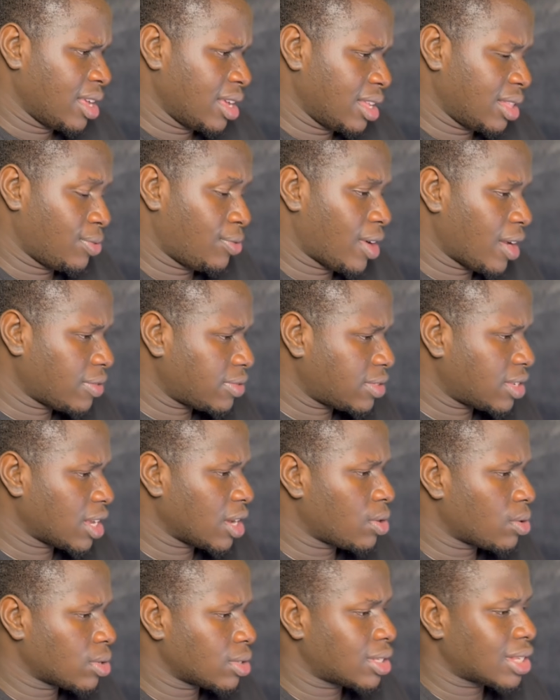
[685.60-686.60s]
5
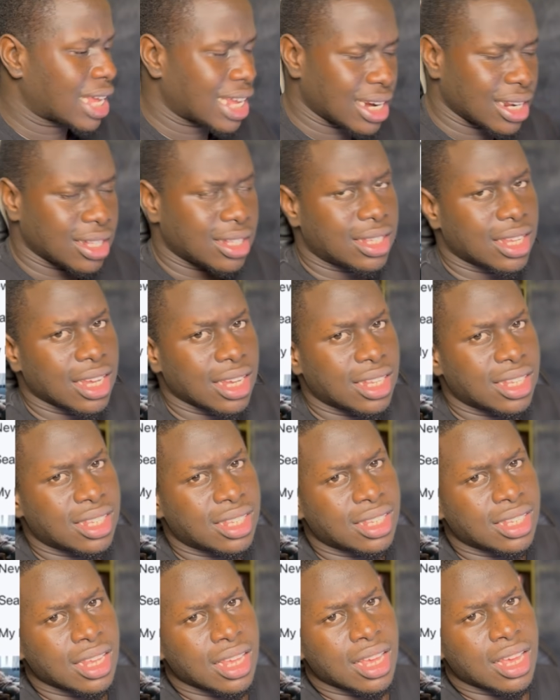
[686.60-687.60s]
seconds, and it
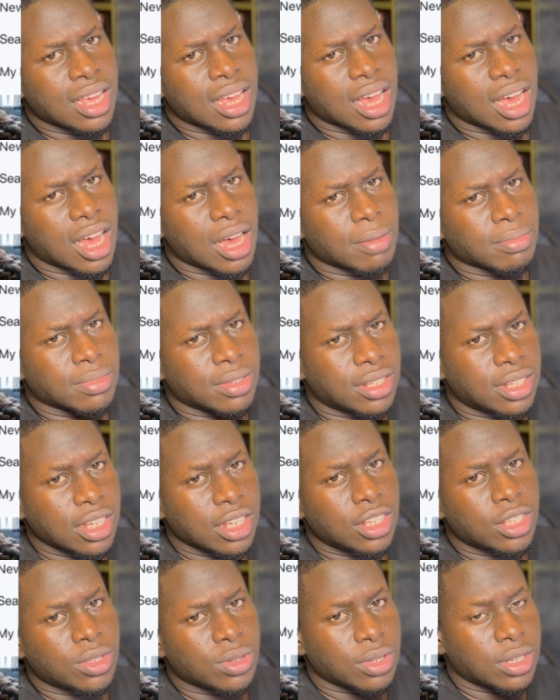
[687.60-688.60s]
takes
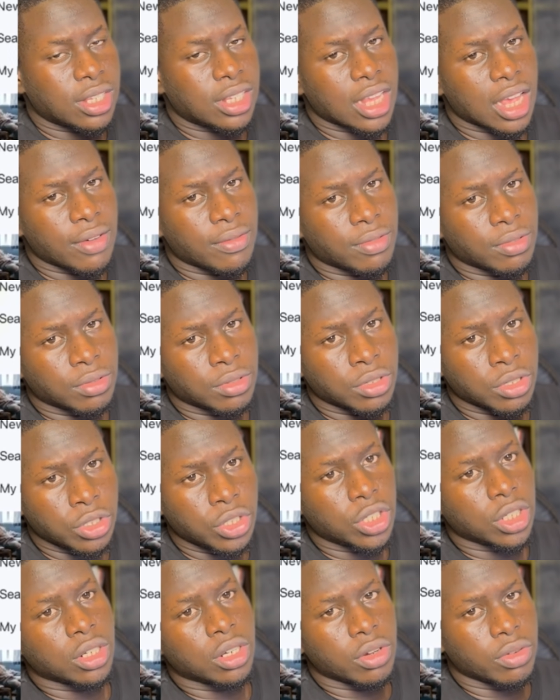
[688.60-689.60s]
6 to 7
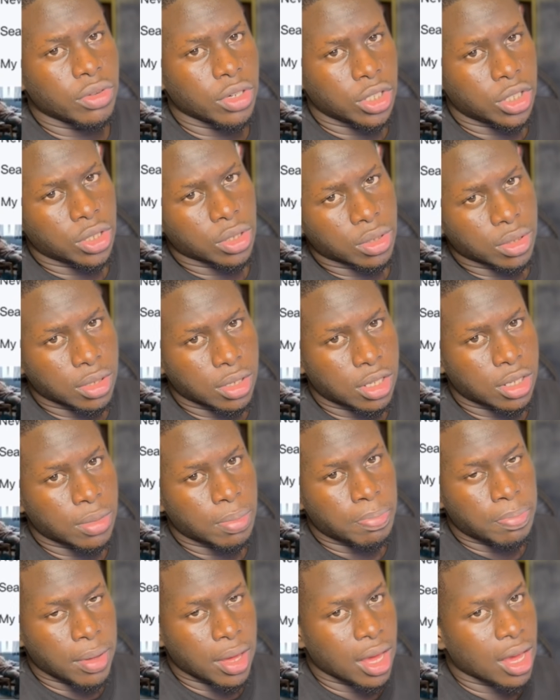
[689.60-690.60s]

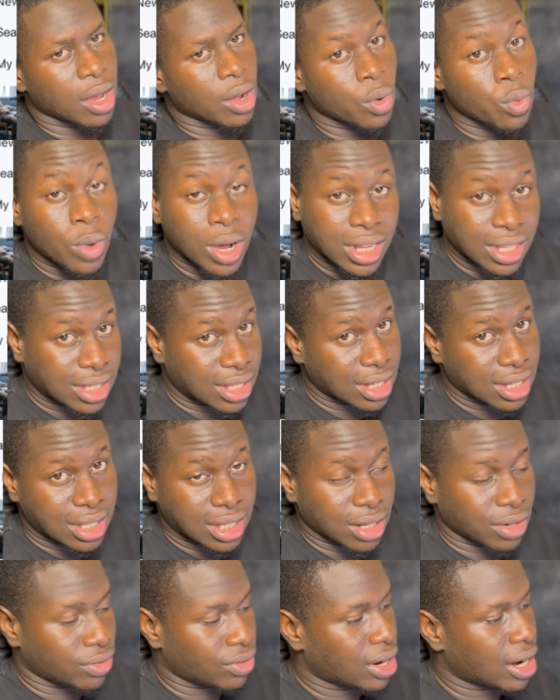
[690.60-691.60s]
generations per one
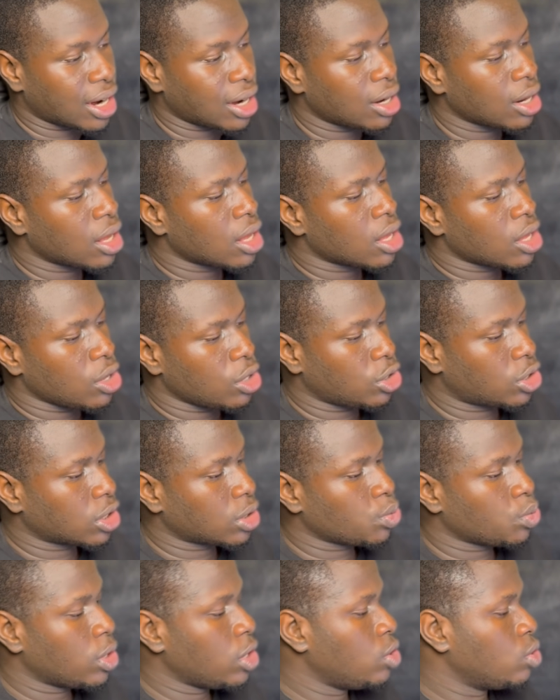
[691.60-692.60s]
sitting, right? You
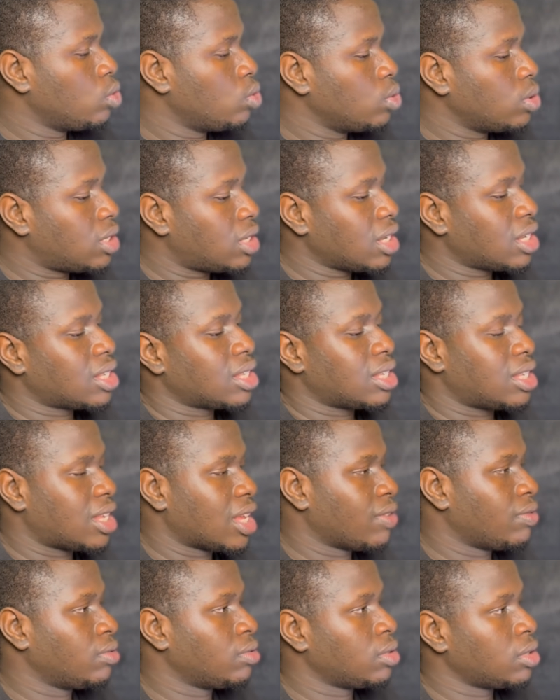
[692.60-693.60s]
just, when you do 6 to
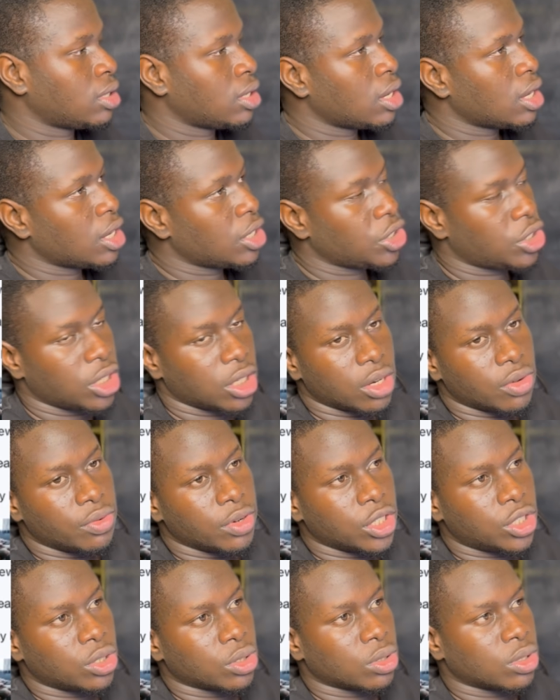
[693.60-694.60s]
7
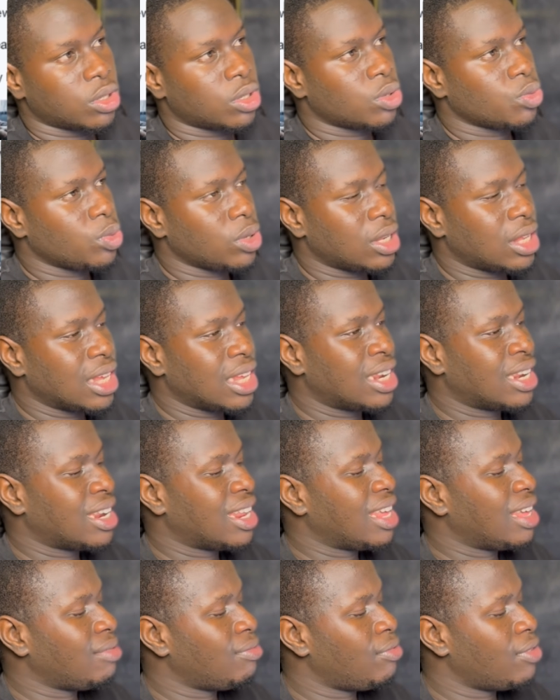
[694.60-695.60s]
generations within
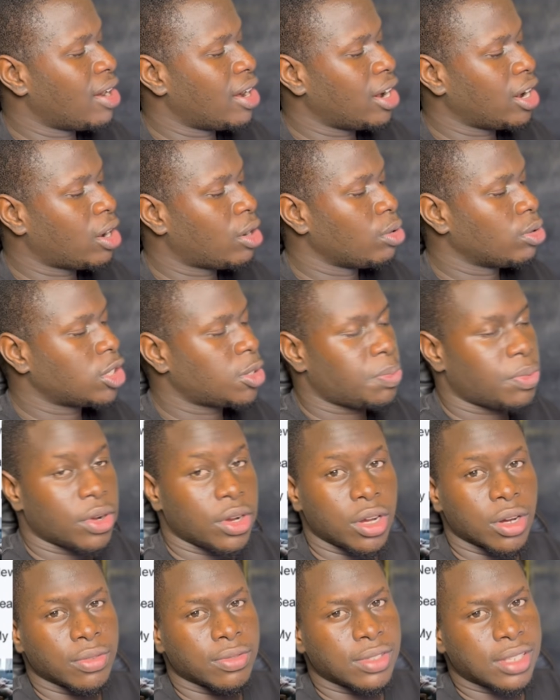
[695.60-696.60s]
a very close
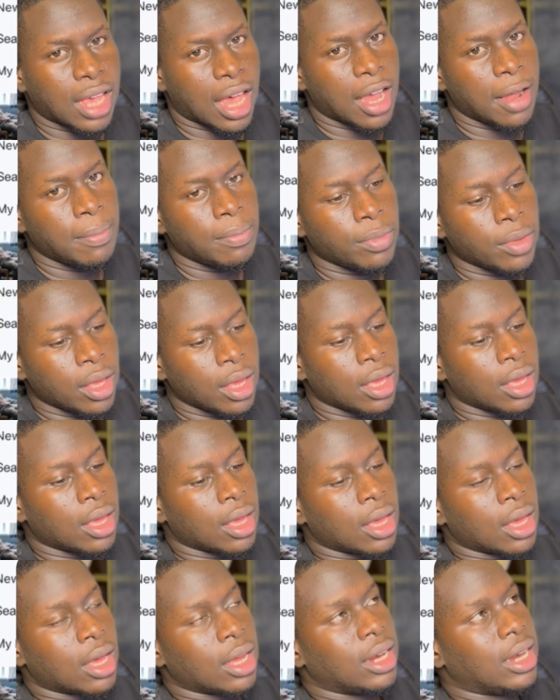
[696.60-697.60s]
period of time,
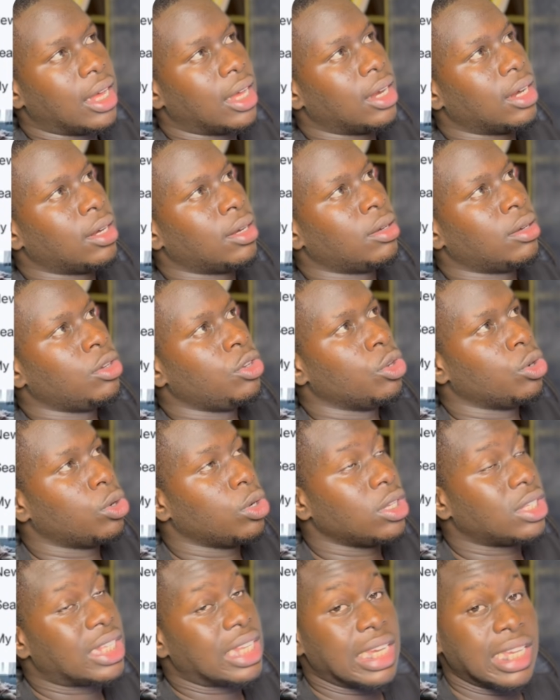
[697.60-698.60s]
then you're
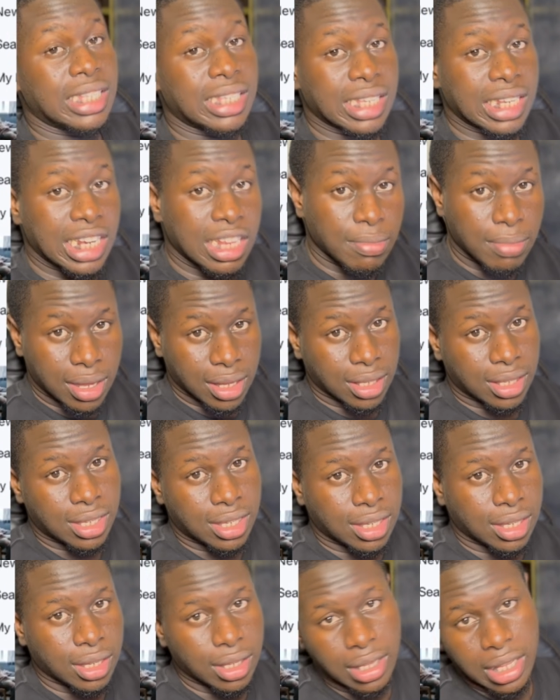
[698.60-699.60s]
going to hit a
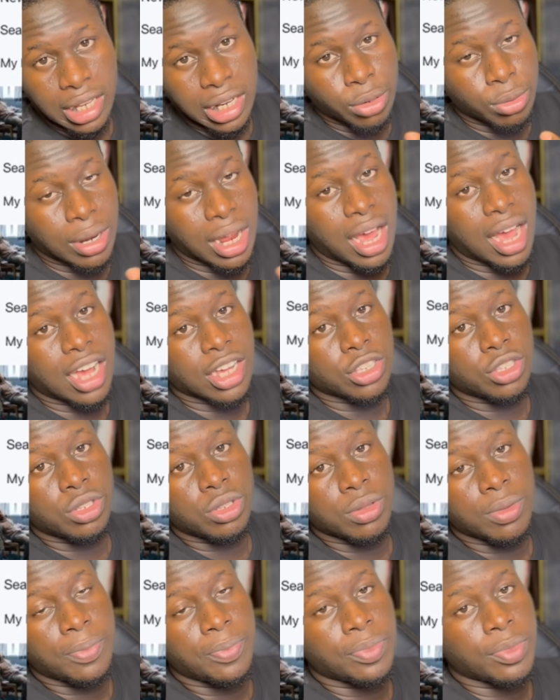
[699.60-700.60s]
limit. Then they'll not ask you.